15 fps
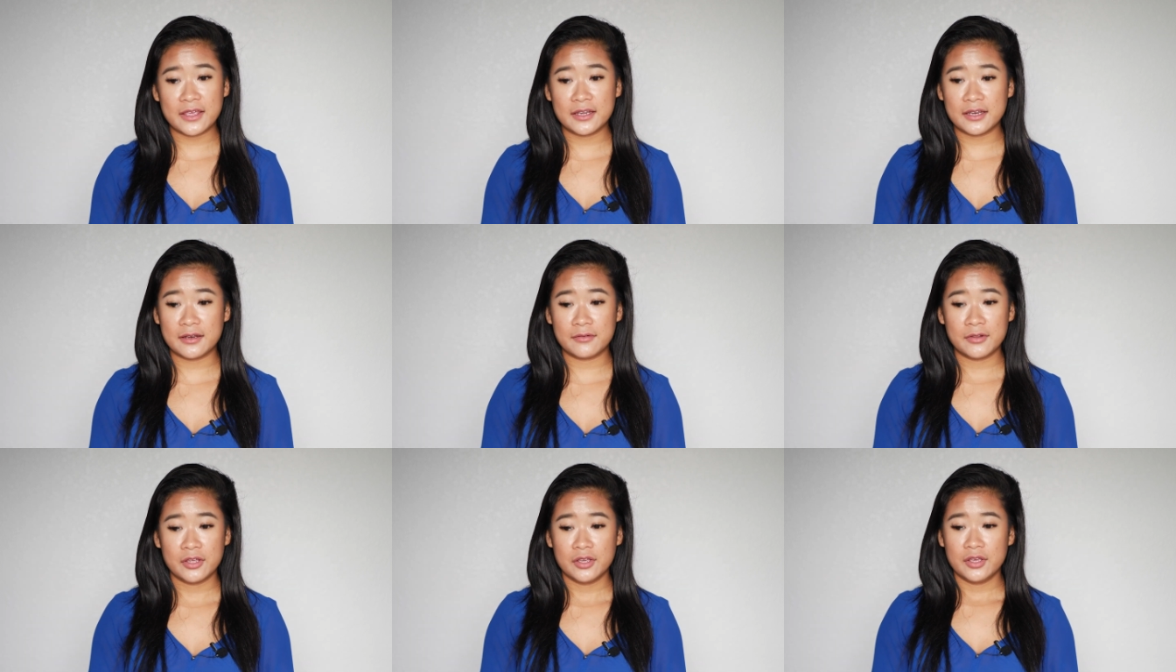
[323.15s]

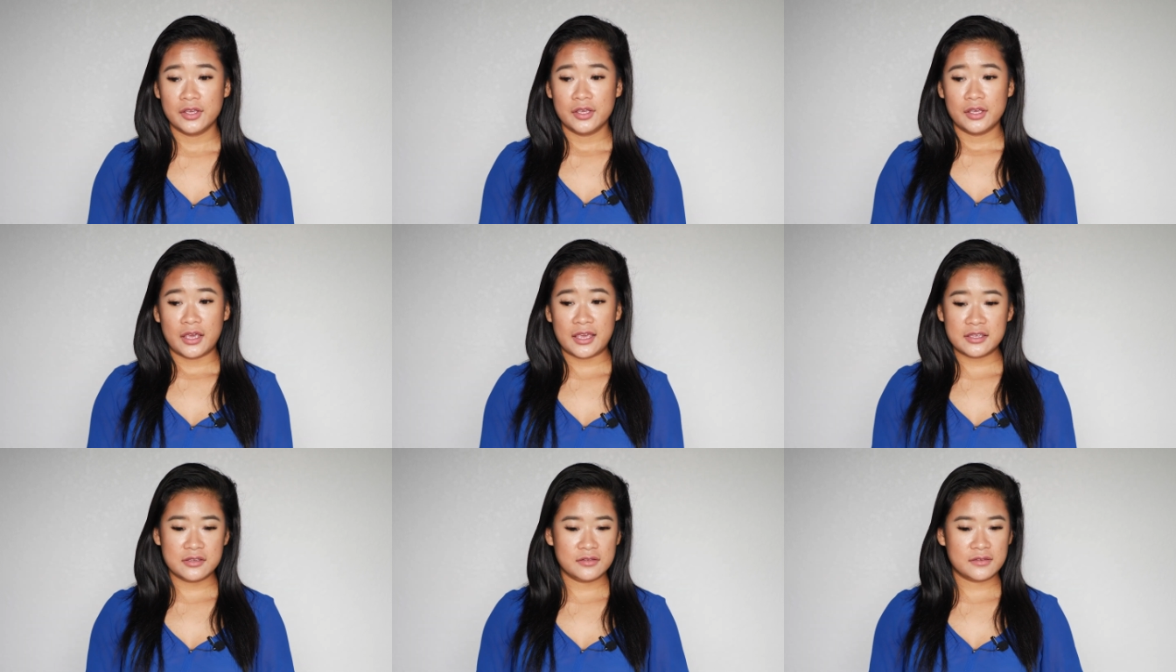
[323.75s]
and
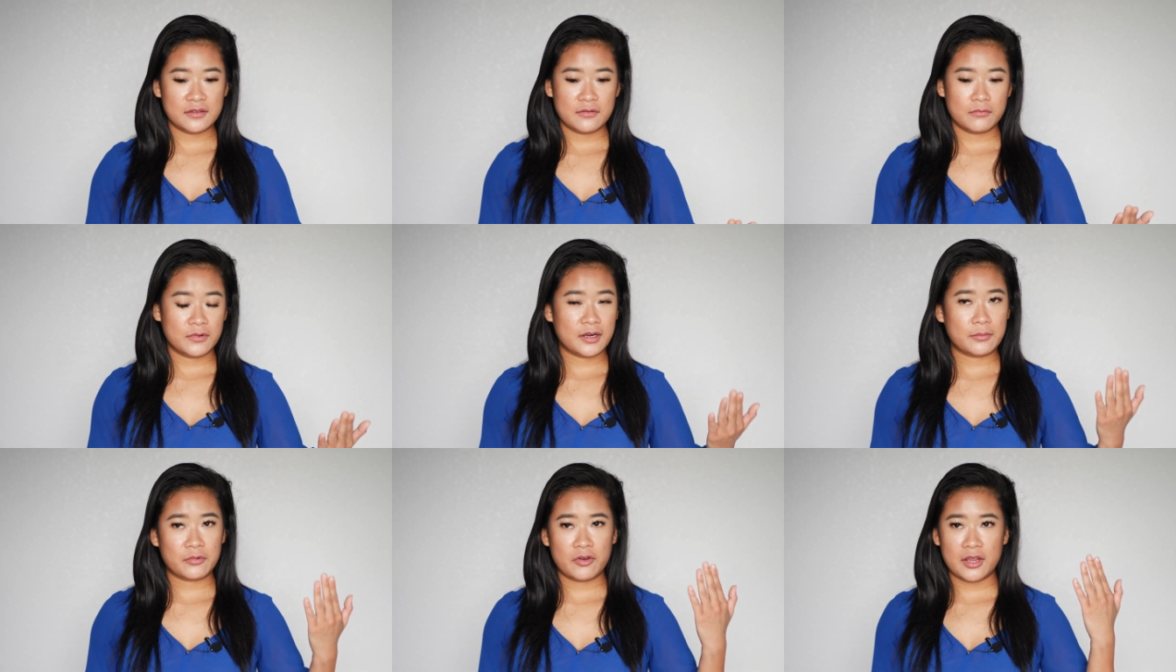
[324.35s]
I use it
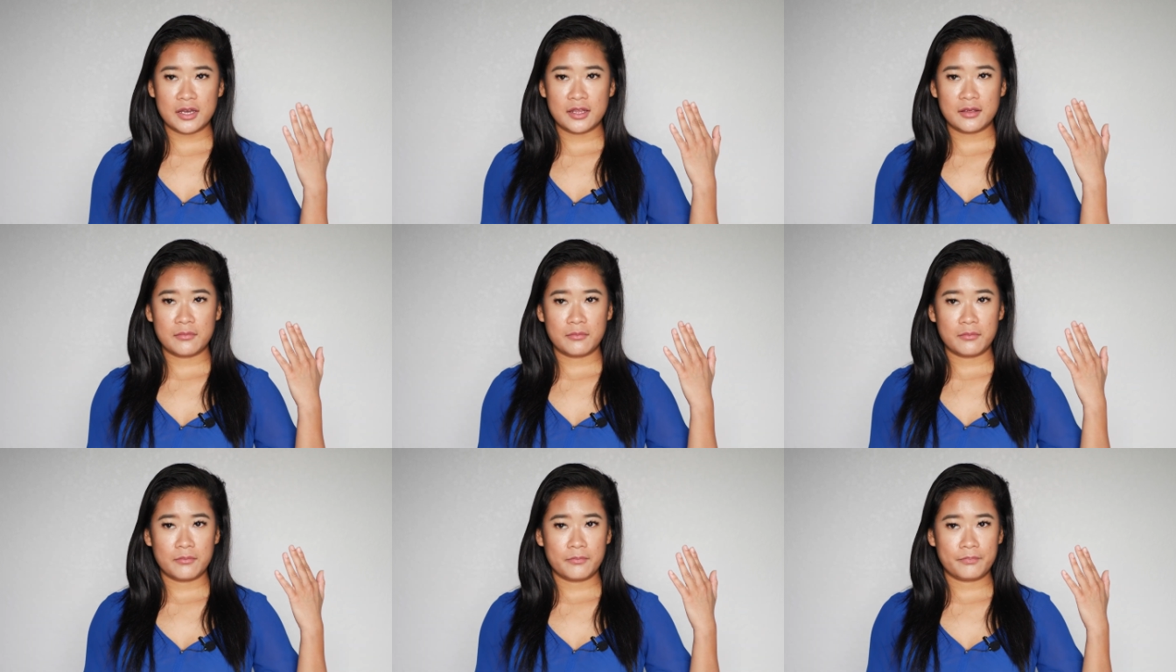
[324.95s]
when I'm
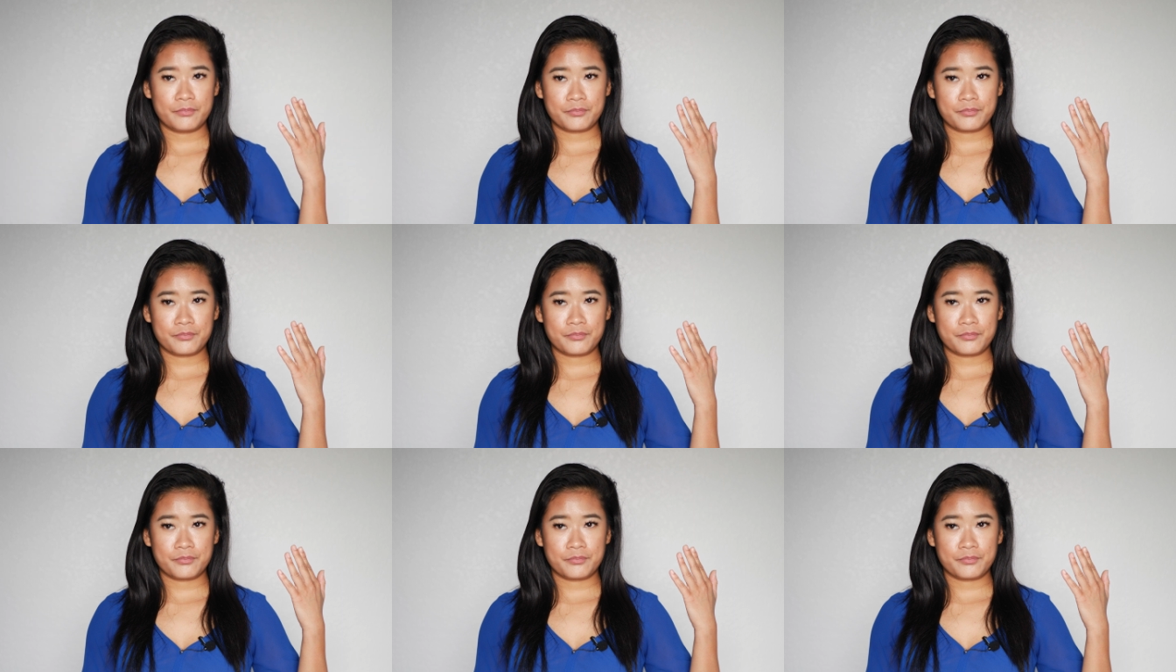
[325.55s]
creating